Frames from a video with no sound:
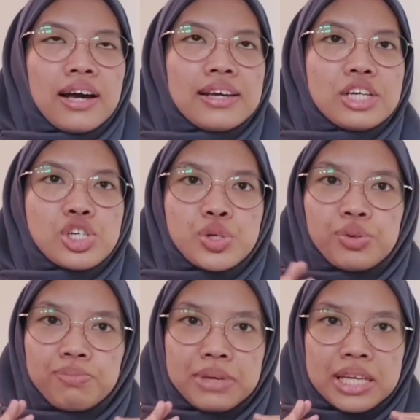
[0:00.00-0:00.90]
It
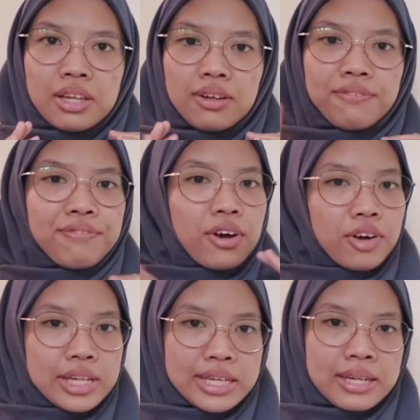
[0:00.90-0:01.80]
should be not
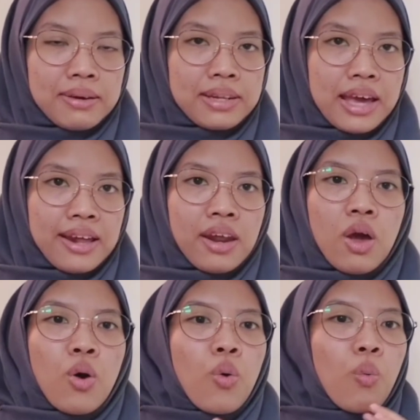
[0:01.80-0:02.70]
forgotten that
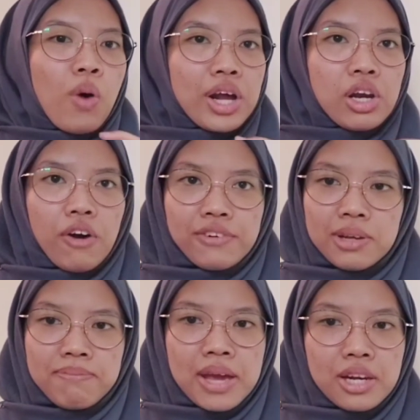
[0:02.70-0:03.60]
one of the
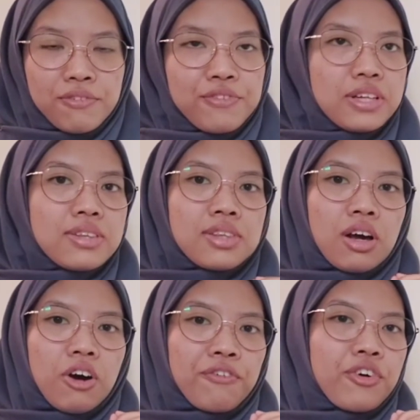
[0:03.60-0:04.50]
benefits
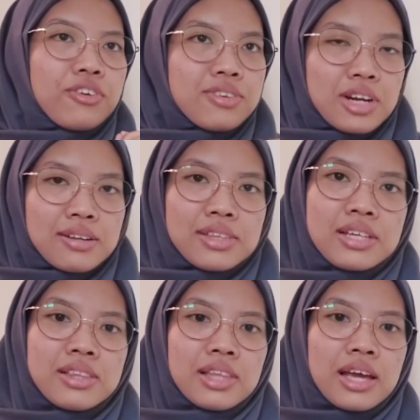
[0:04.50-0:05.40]
of
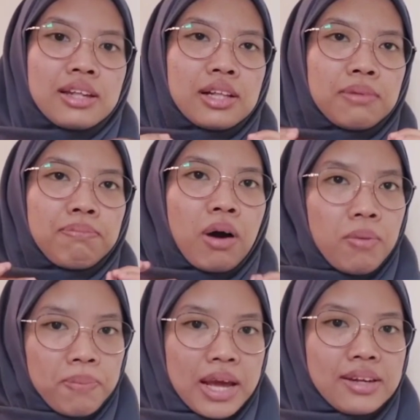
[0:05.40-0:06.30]
constructing tidal power
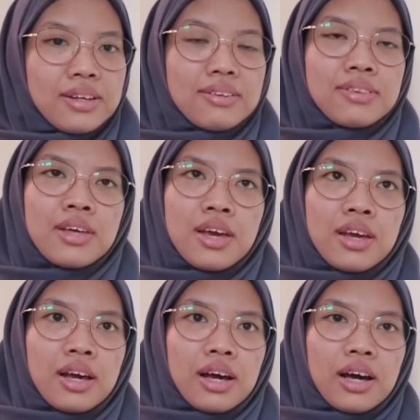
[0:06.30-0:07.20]
plant is
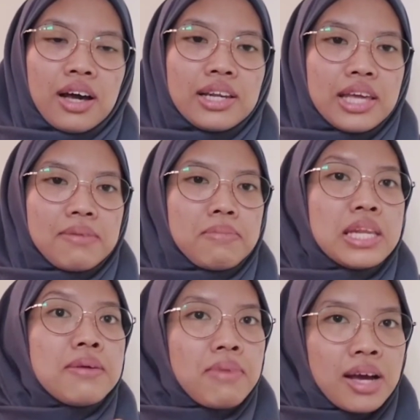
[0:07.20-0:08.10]
they
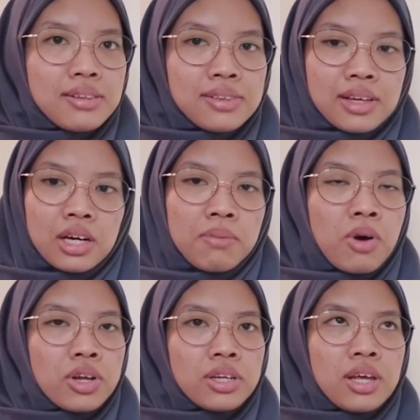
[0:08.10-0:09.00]
minimize
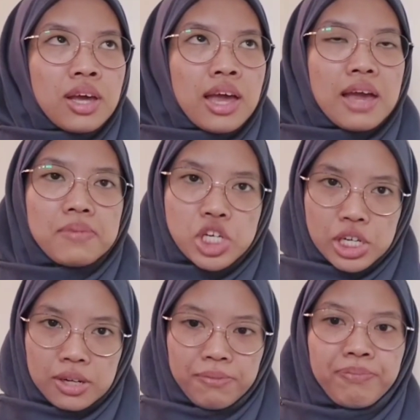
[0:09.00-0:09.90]
carbon emission.